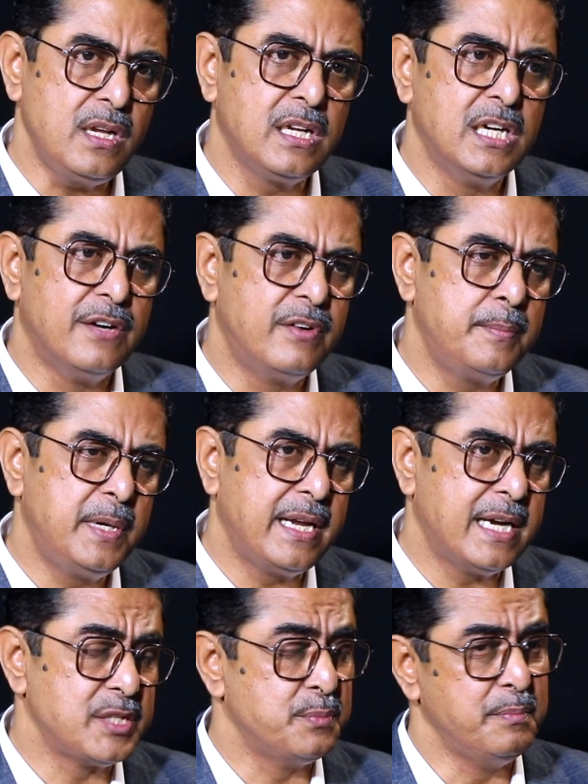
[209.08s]
Government
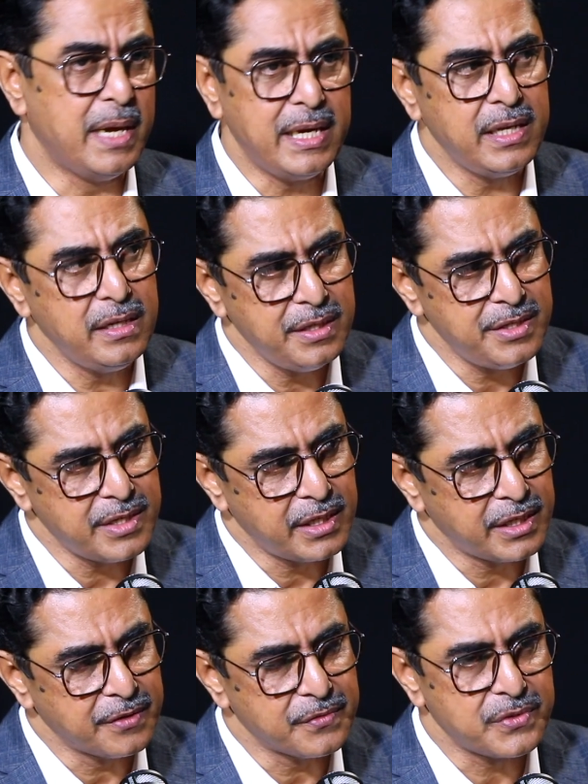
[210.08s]
has many
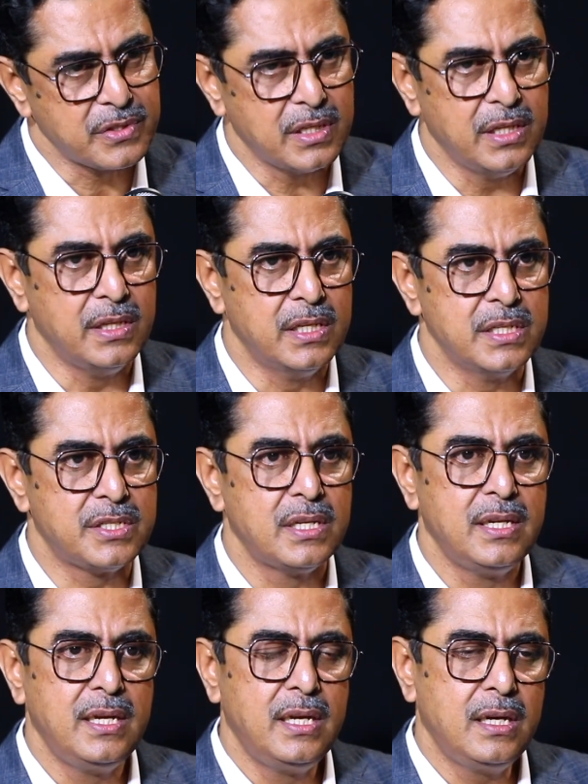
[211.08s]
initiatives in this
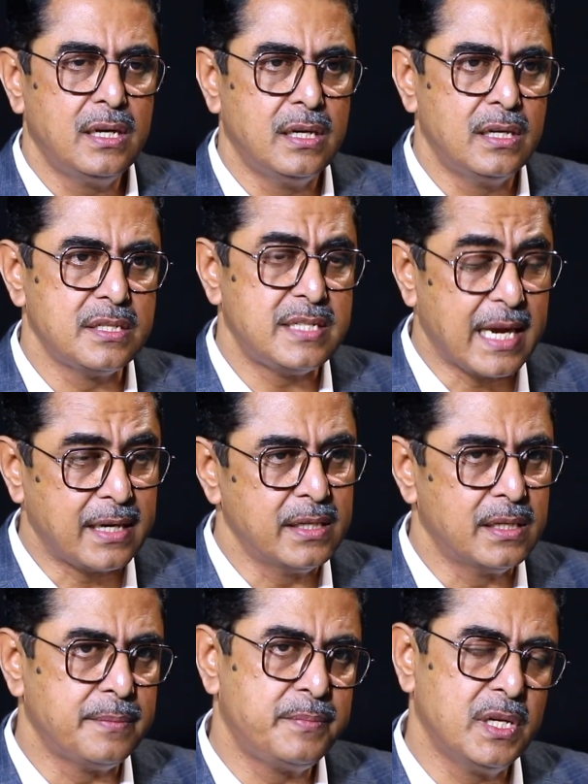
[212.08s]

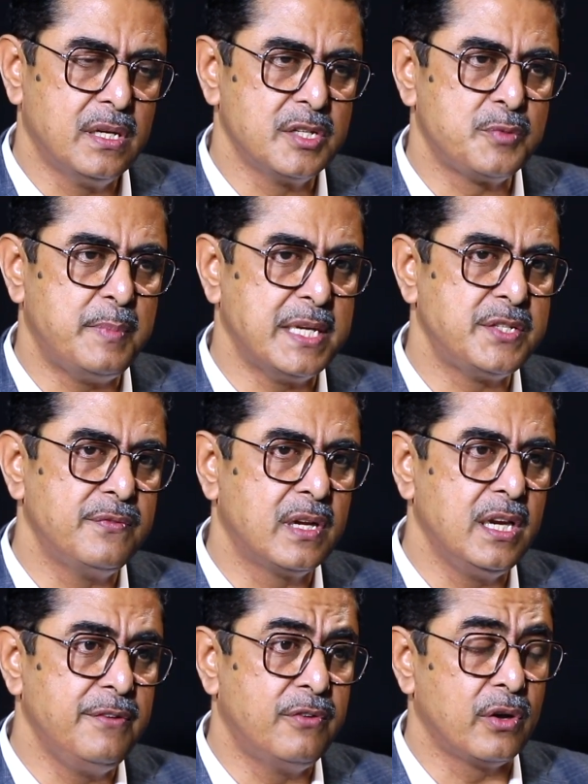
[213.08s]
sector,
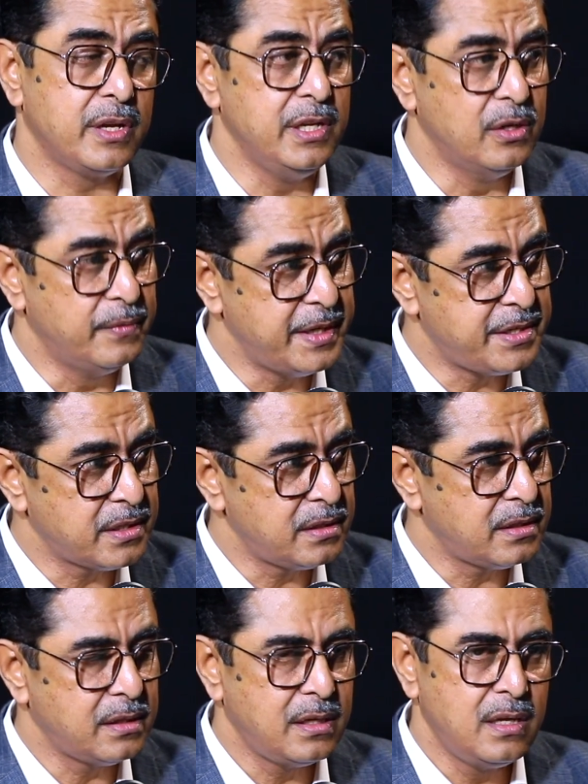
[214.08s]
specifically for innovation
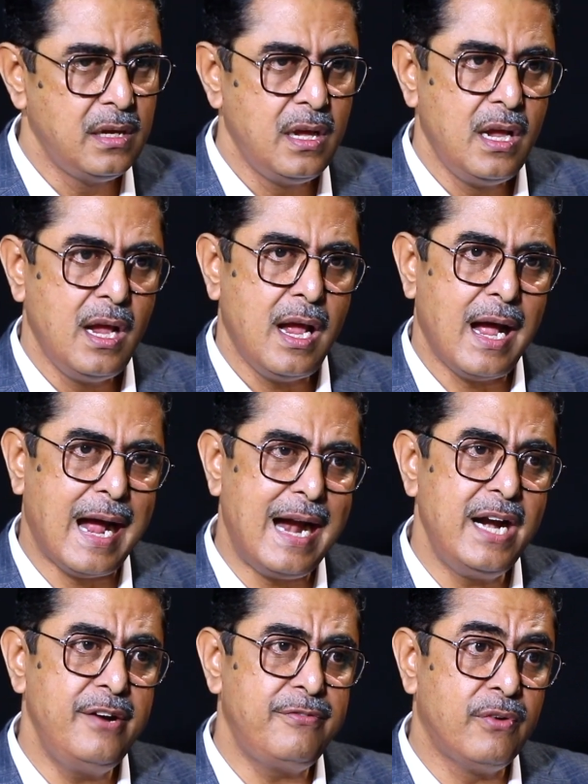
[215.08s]

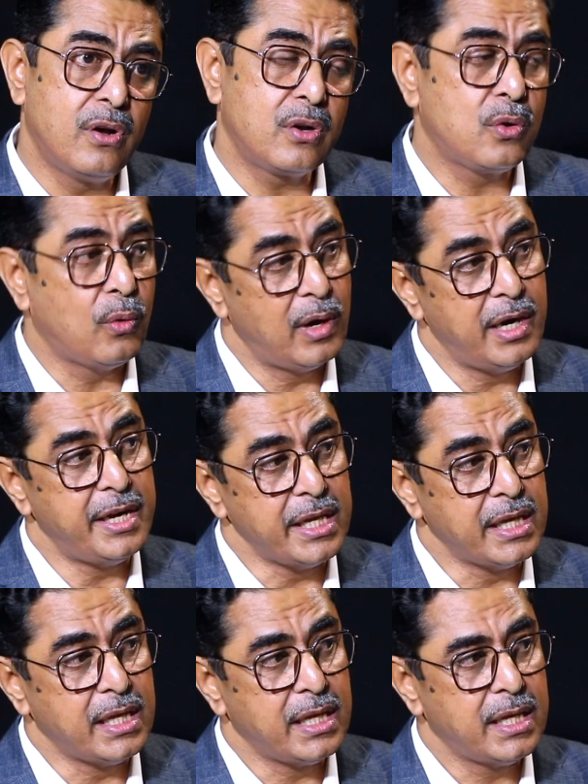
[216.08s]
and for
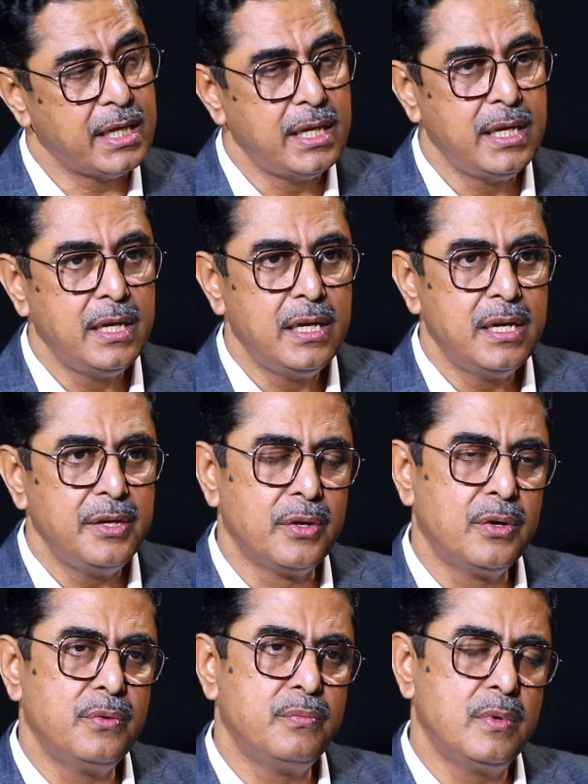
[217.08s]
quality.
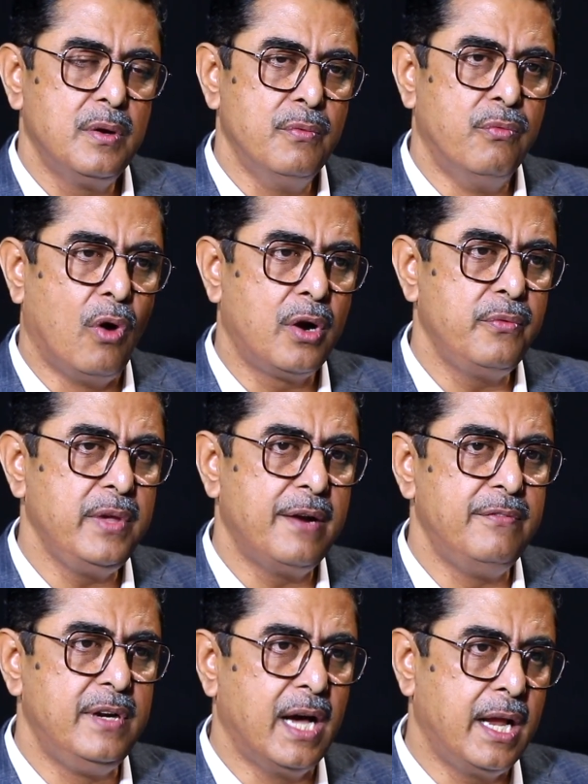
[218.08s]
What we
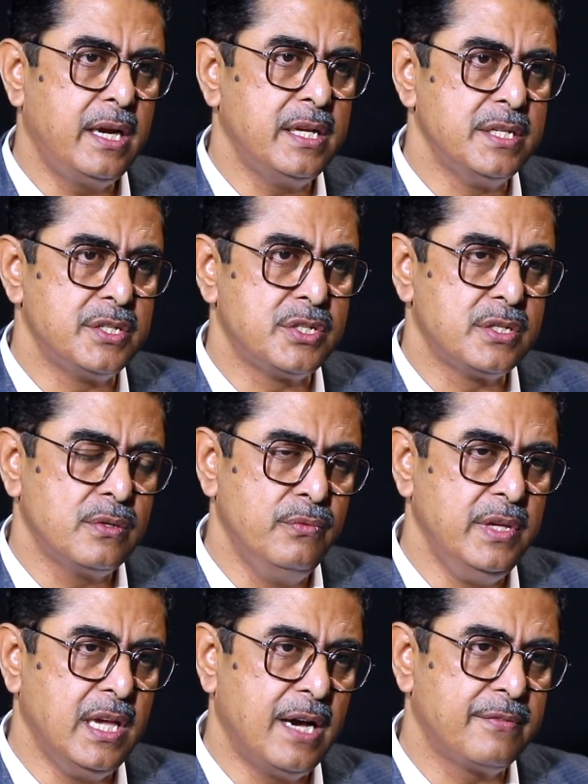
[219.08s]
have done is
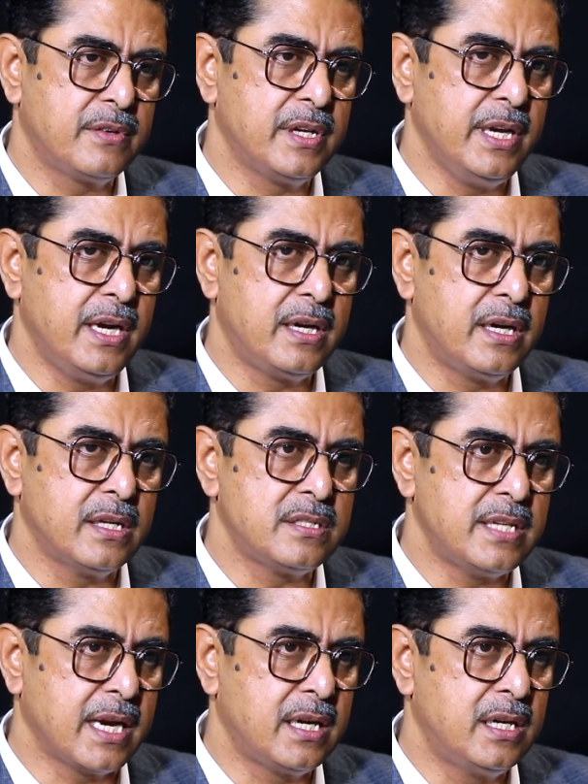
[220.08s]
we have created a
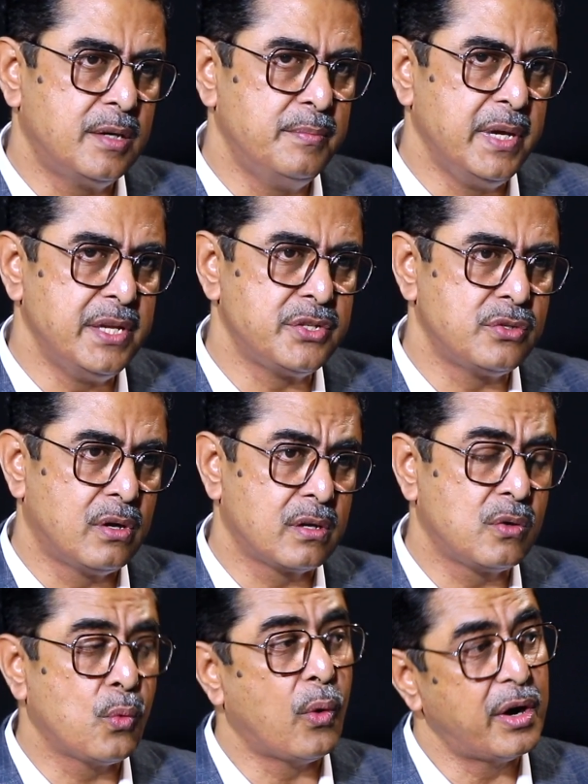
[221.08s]
sector based
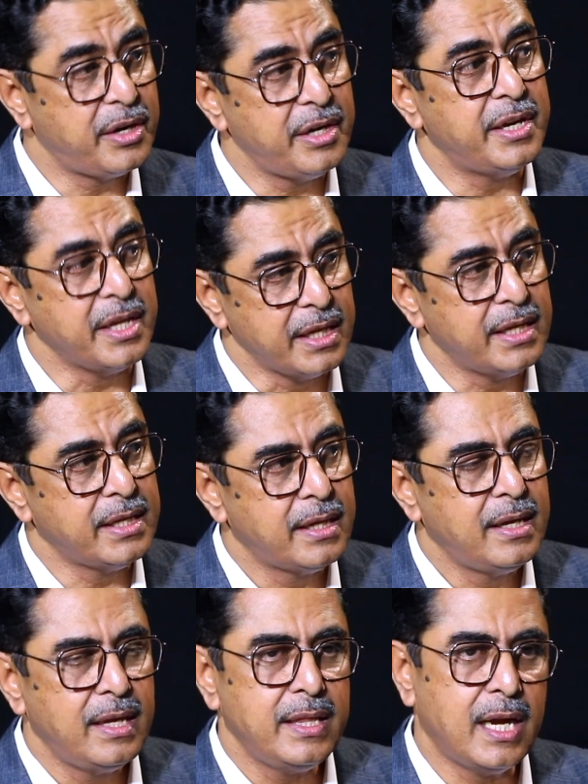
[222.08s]
on quantity.
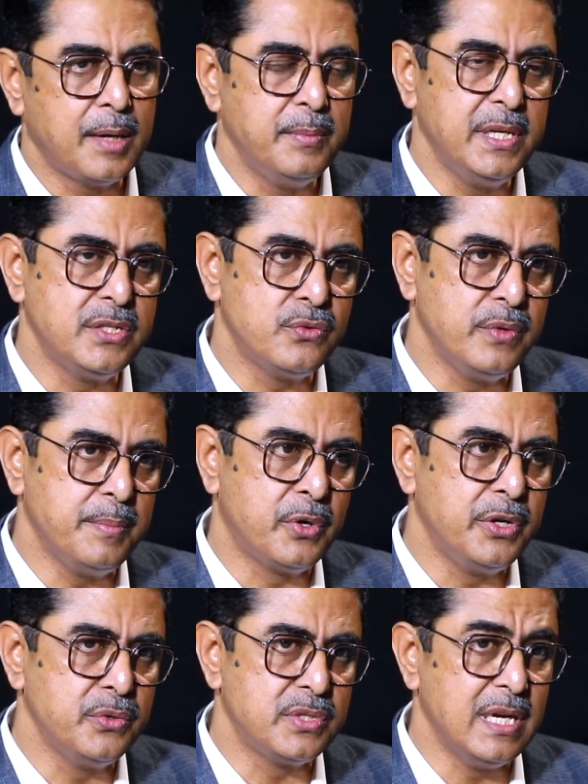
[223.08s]
That means we
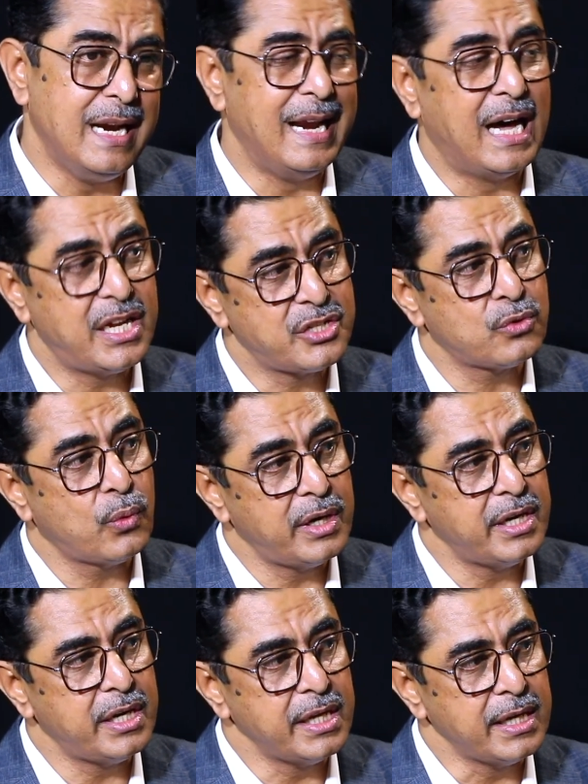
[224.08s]
produce in large
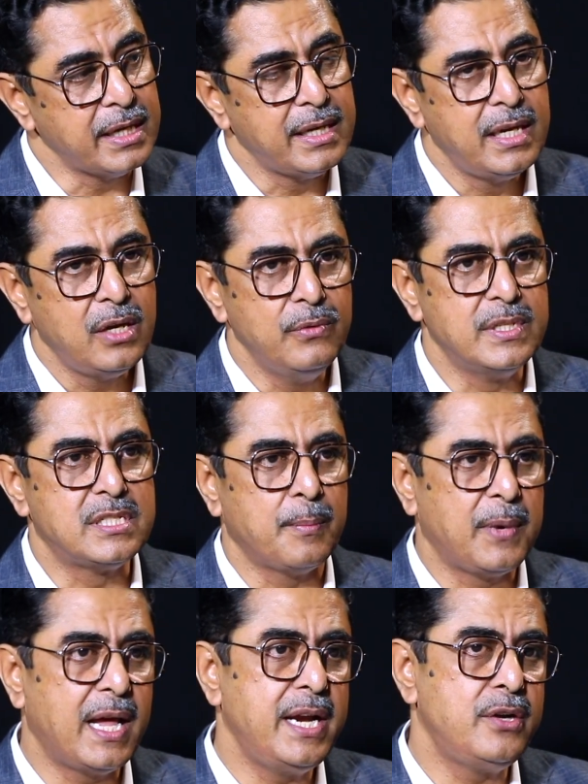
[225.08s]
quantity. We
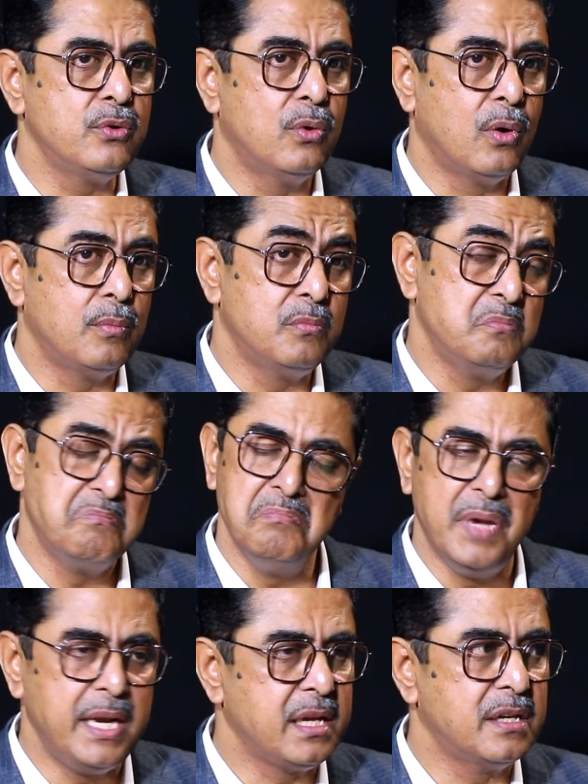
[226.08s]
supply to
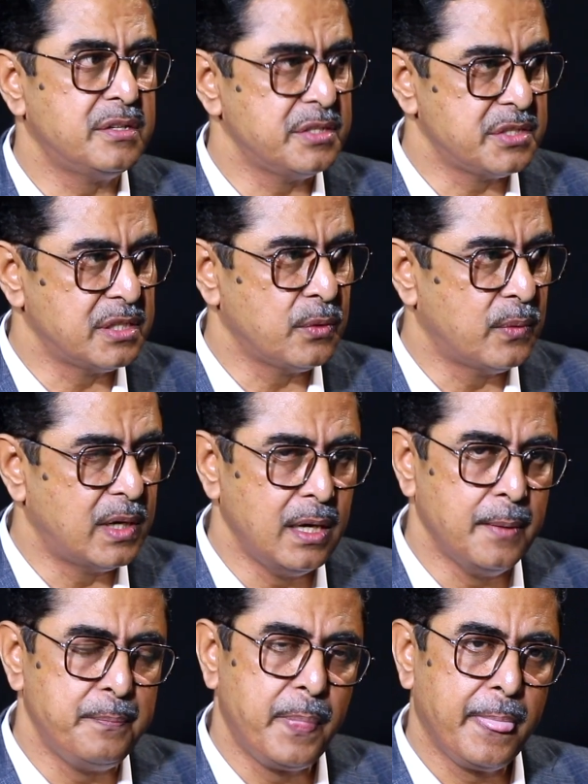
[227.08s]
many countries in the
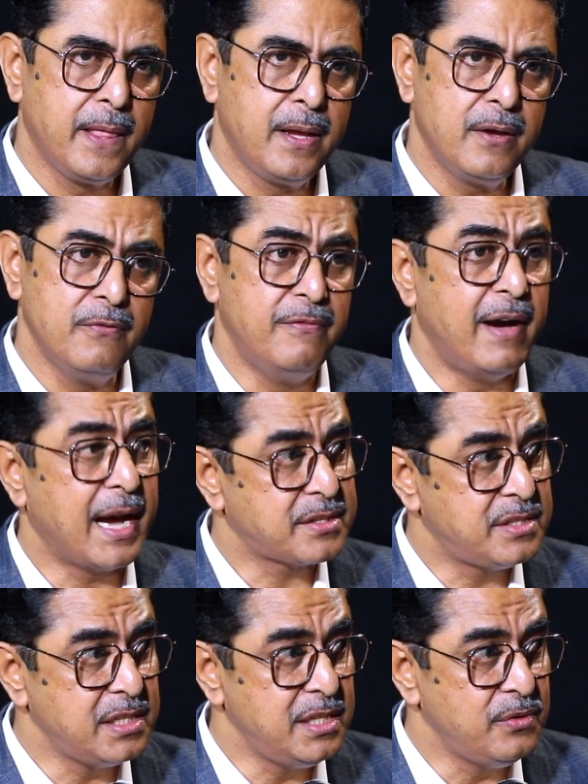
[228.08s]
world.
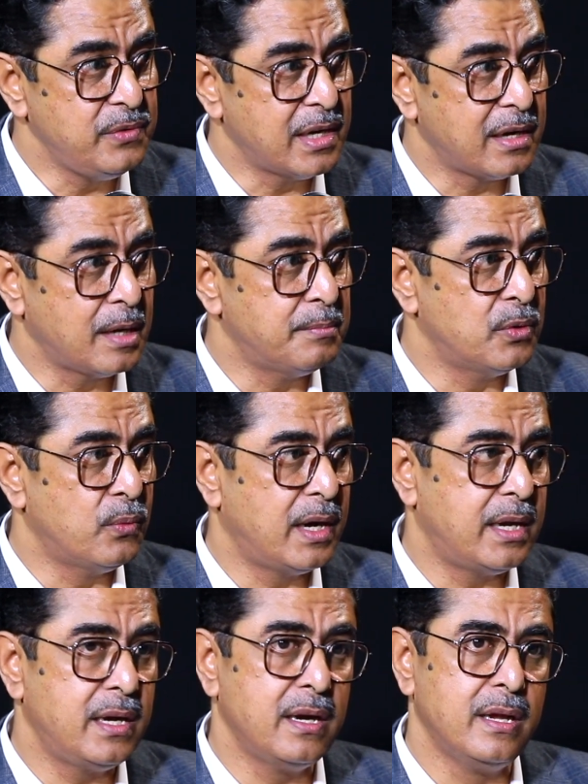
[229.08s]
Vaccine, we are number
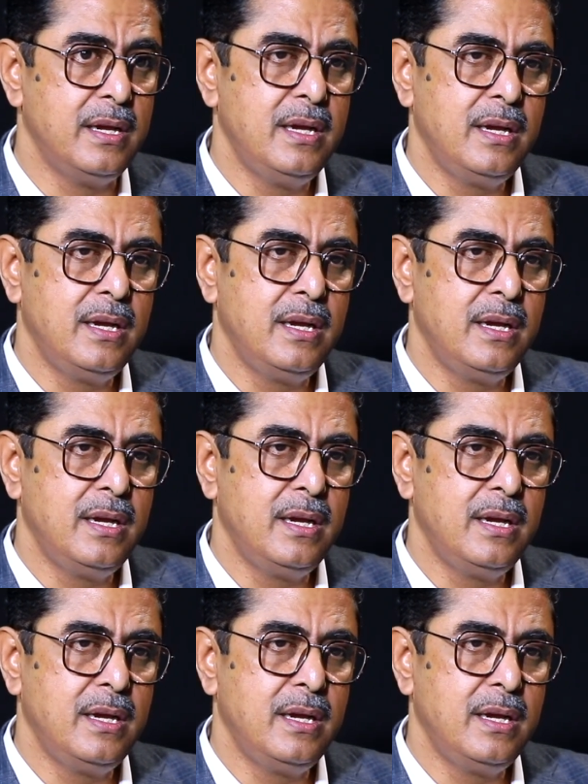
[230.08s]
one.